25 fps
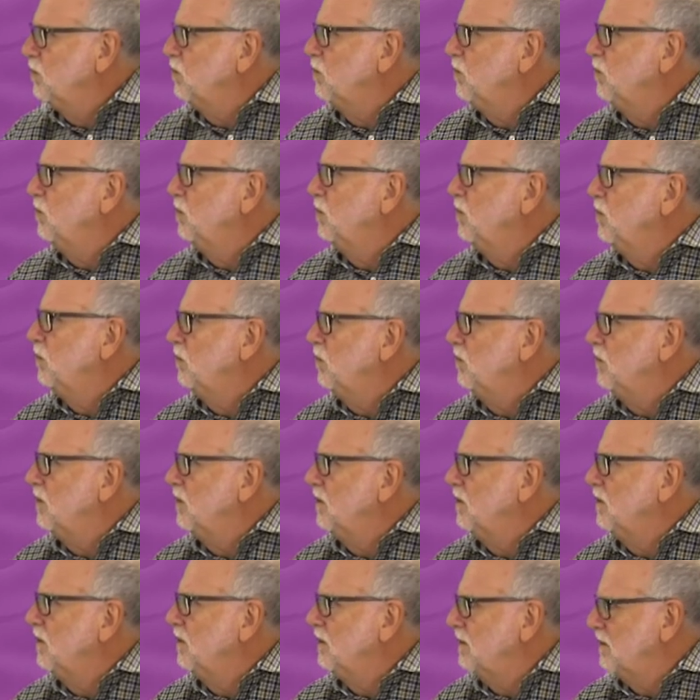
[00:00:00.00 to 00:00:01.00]

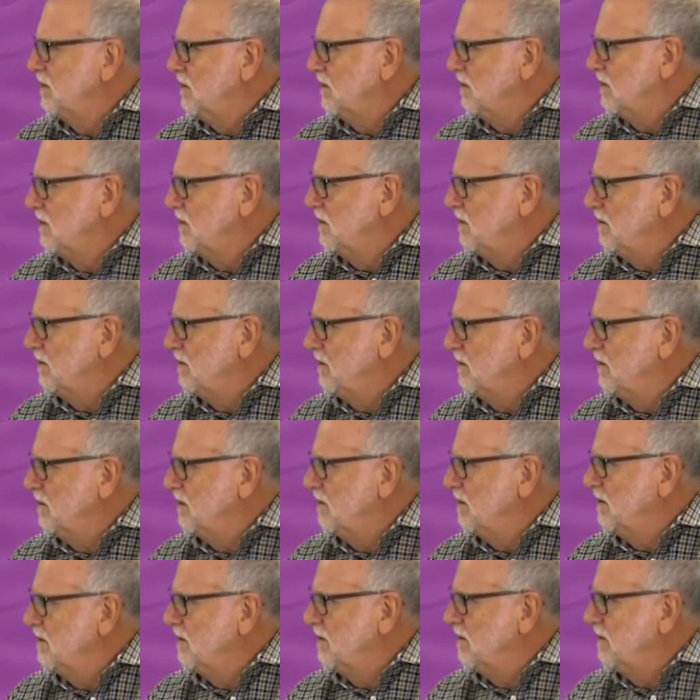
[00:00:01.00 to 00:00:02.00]

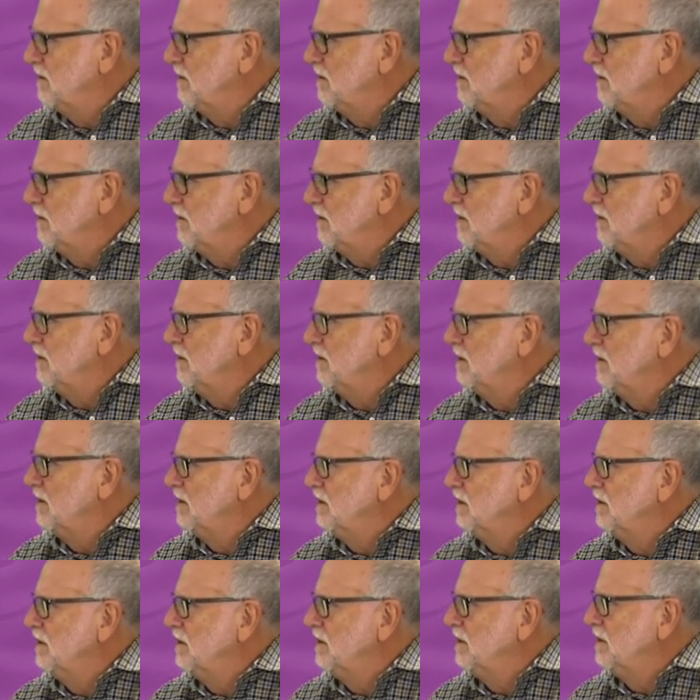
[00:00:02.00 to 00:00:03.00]

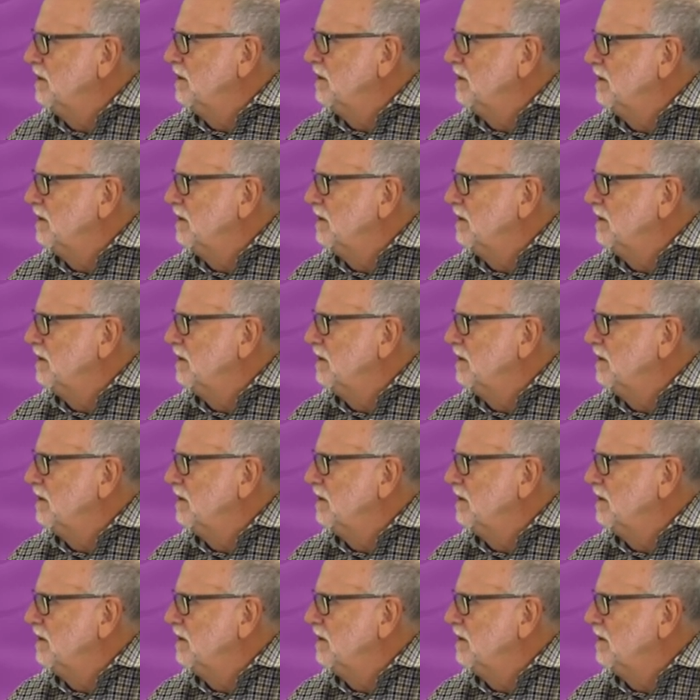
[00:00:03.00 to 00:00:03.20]
No words are spoken by the person on screen.